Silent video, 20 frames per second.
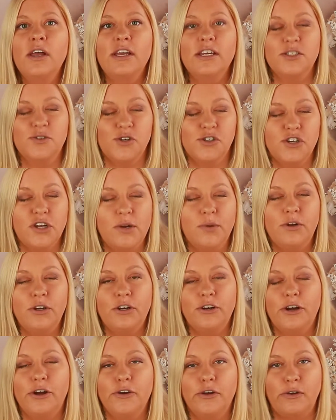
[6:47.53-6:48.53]
especially when
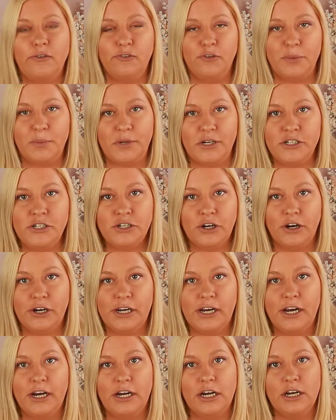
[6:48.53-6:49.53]
you're going from a dark
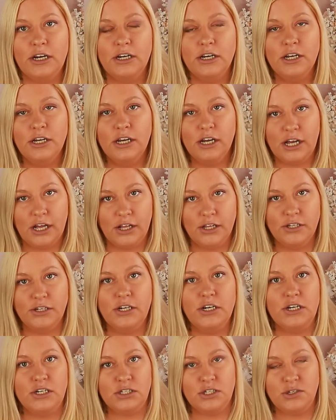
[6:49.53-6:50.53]
hair
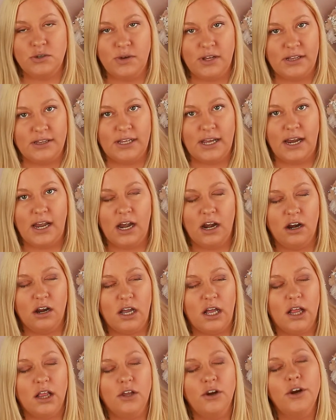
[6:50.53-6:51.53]
color to a light hair
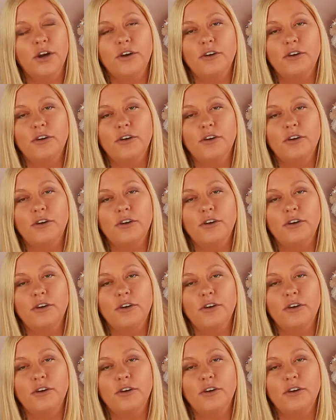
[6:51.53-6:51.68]
color.